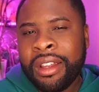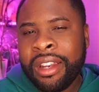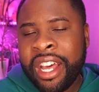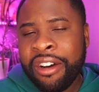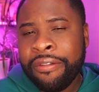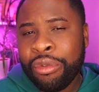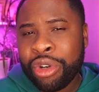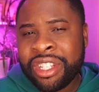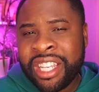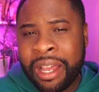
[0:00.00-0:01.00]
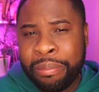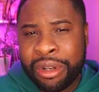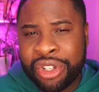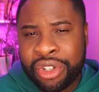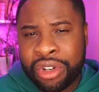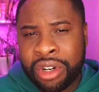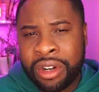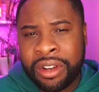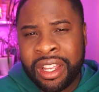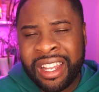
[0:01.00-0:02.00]
Now for
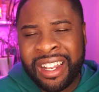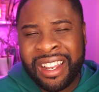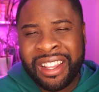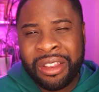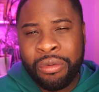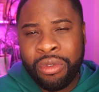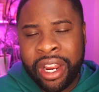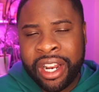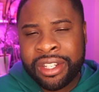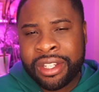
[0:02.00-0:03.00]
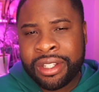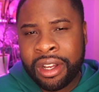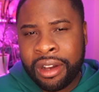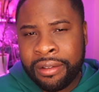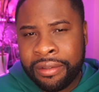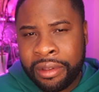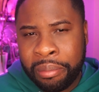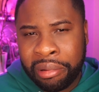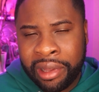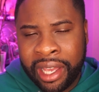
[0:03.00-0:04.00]
temperature, the ranges of the
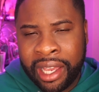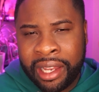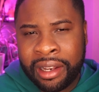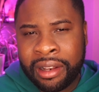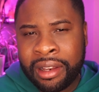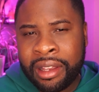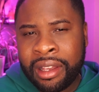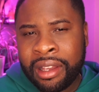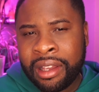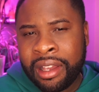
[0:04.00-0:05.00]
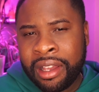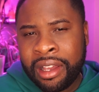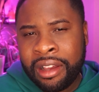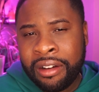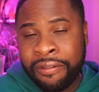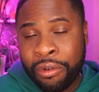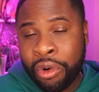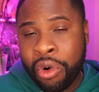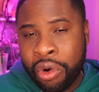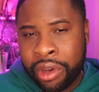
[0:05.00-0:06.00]
plant
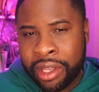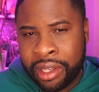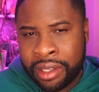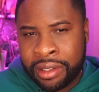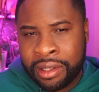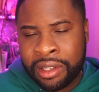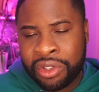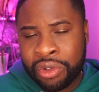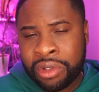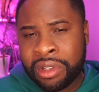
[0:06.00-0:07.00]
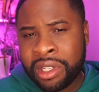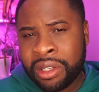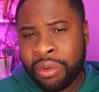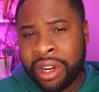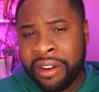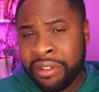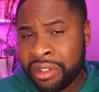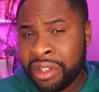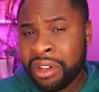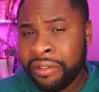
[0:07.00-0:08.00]
for Hoyas is usually whatever
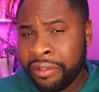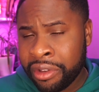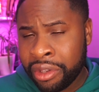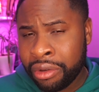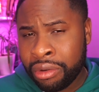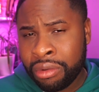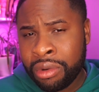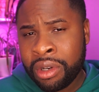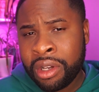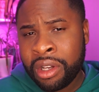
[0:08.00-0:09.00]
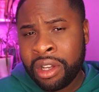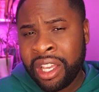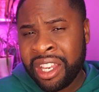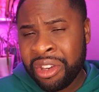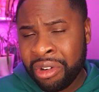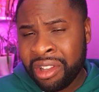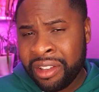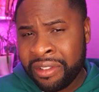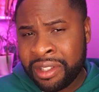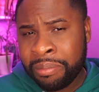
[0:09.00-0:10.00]
is good for you in your
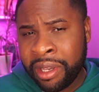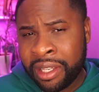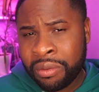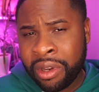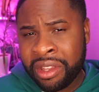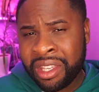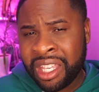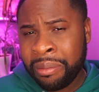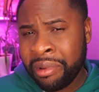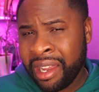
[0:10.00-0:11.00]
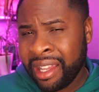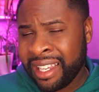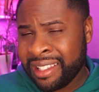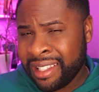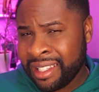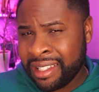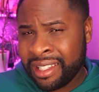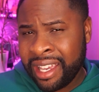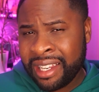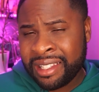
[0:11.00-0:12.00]
living space, whether you keep it at like
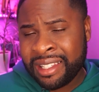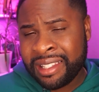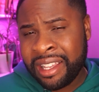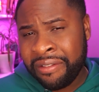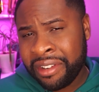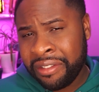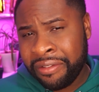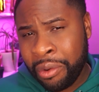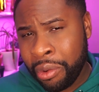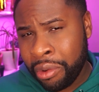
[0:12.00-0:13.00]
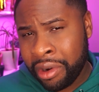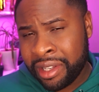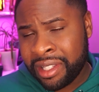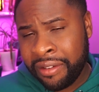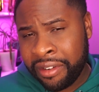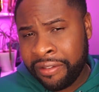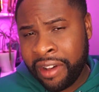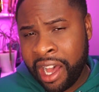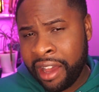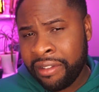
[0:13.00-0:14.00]
68 to 74 to
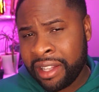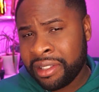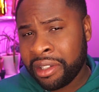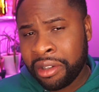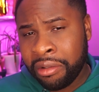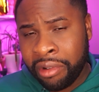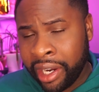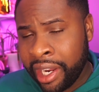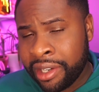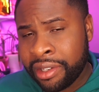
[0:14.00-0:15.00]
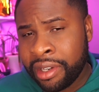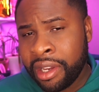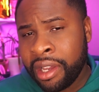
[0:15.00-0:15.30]
75, that's a good range.